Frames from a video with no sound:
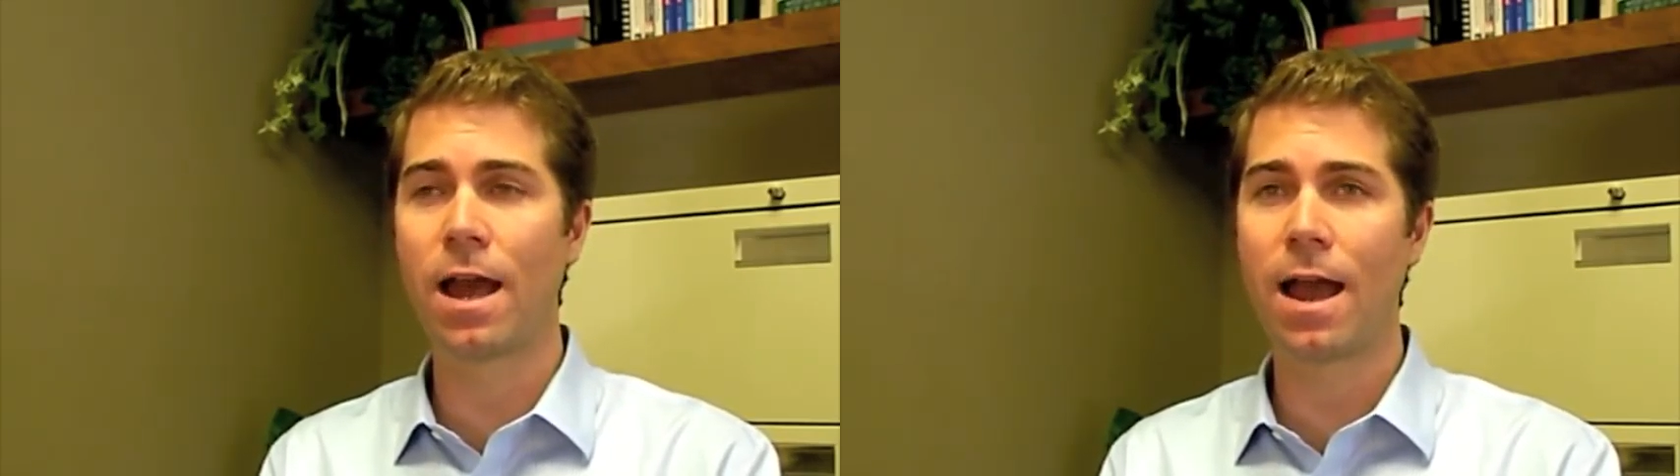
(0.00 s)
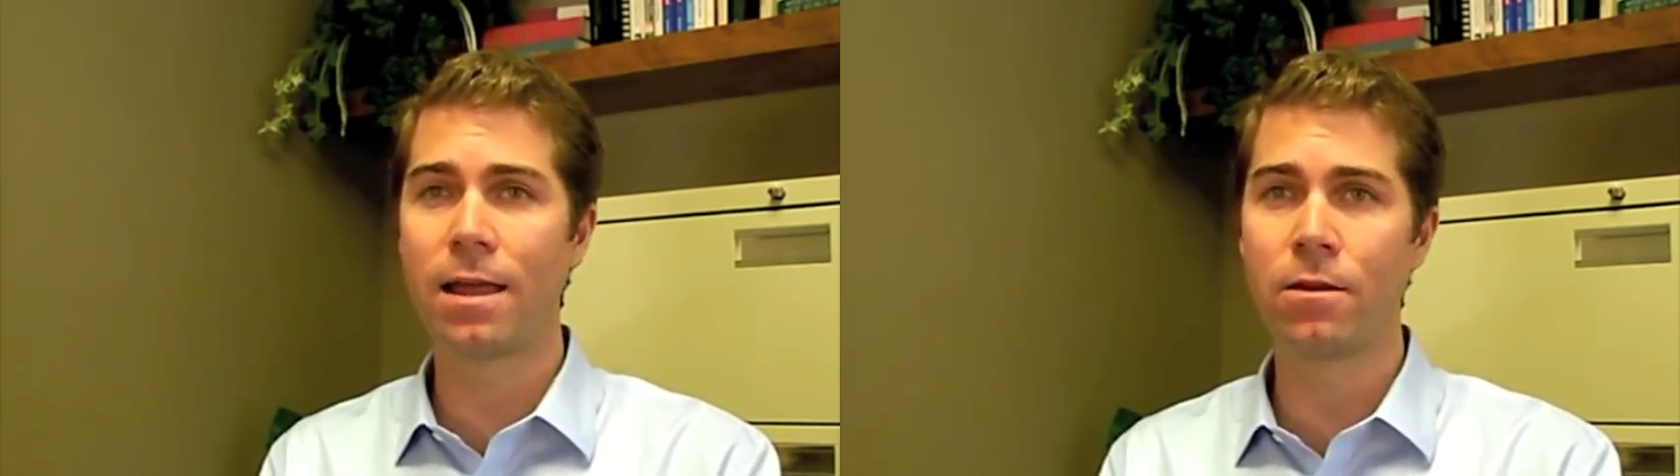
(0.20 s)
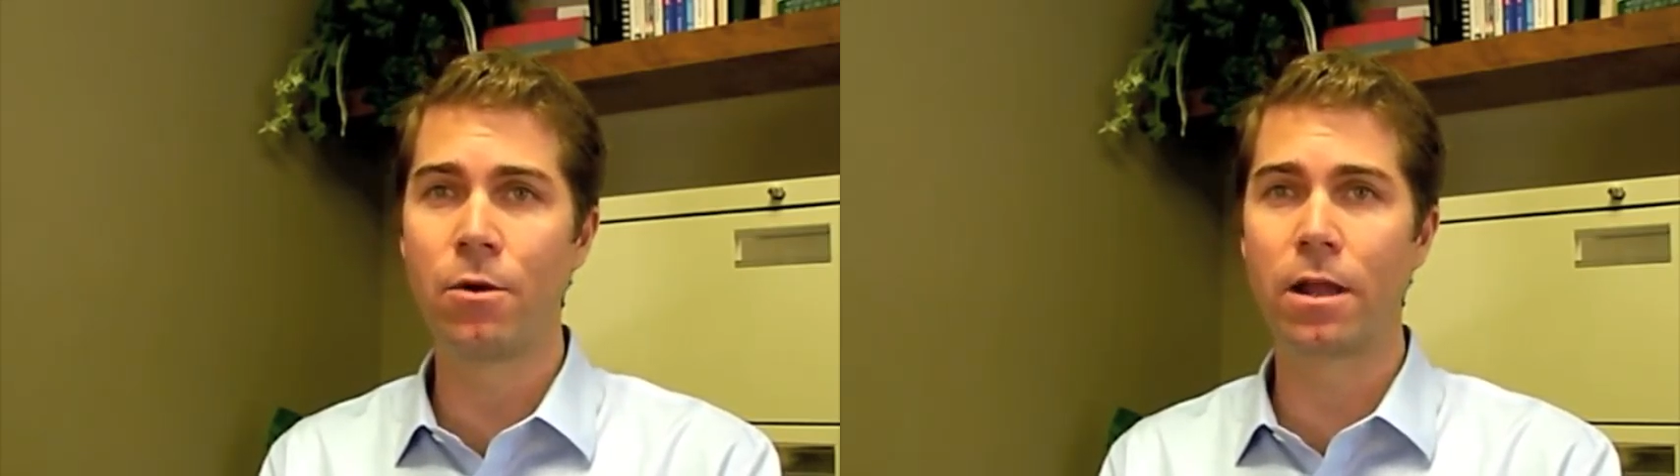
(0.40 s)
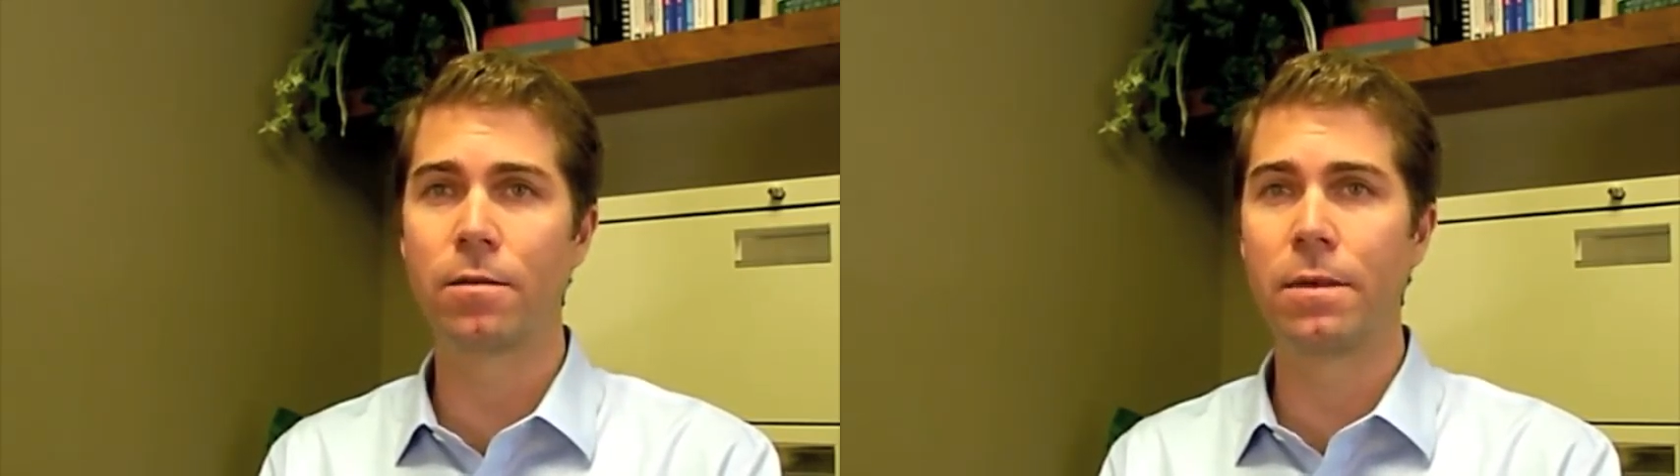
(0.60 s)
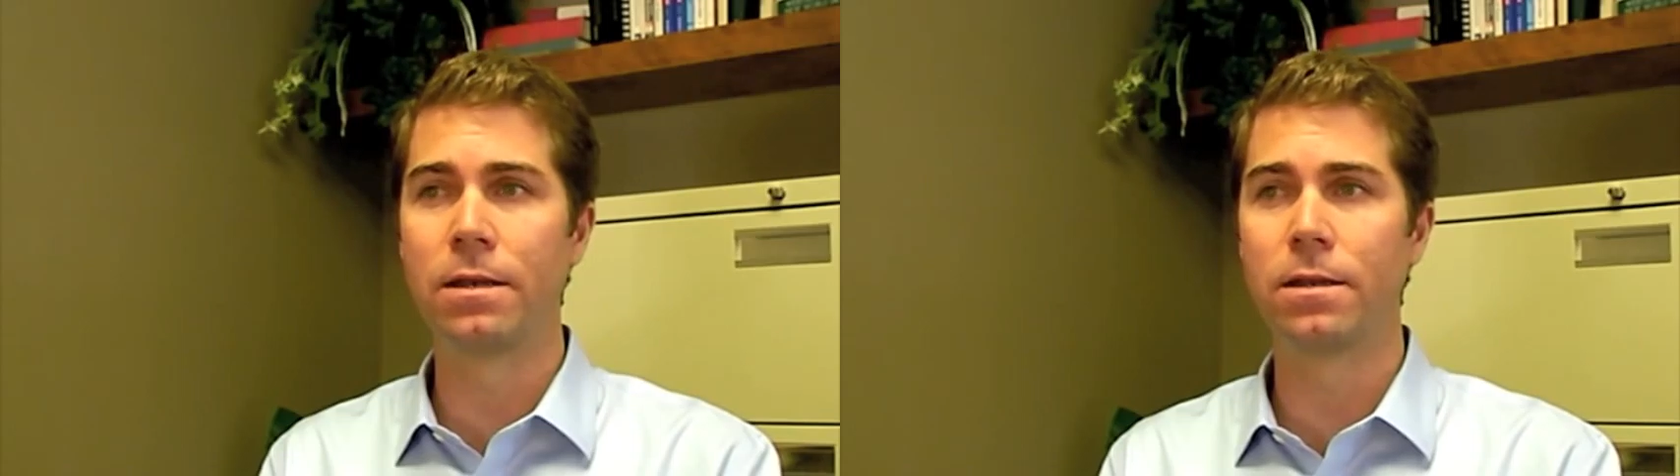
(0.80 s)
I highly
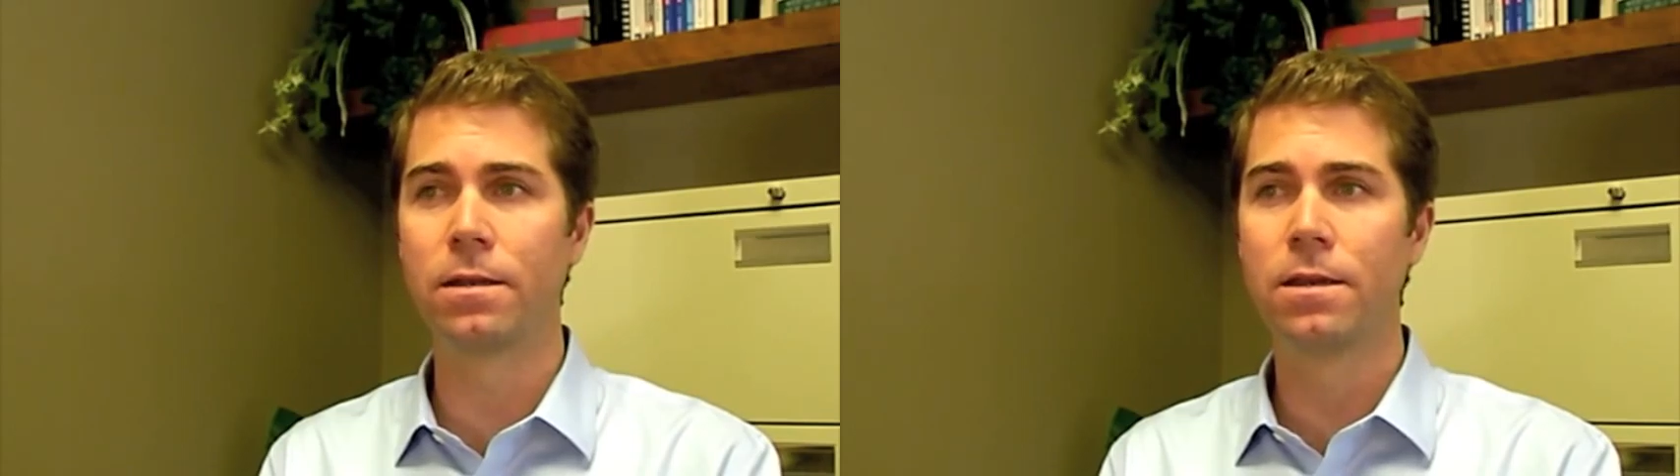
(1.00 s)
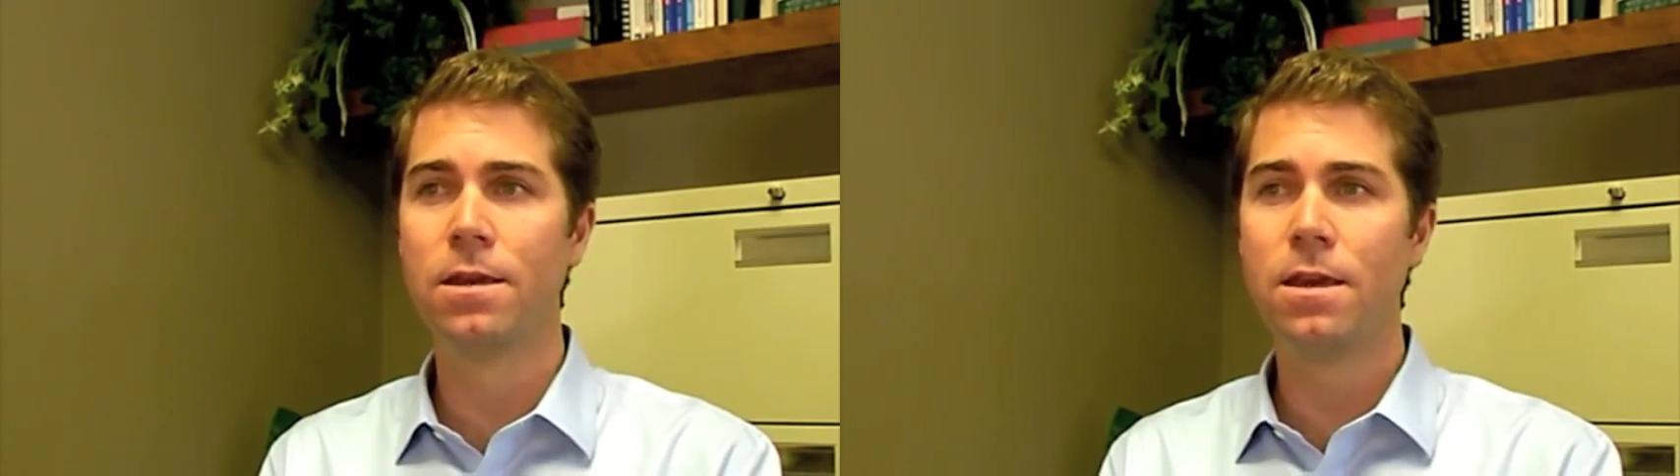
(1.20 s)
recommend it.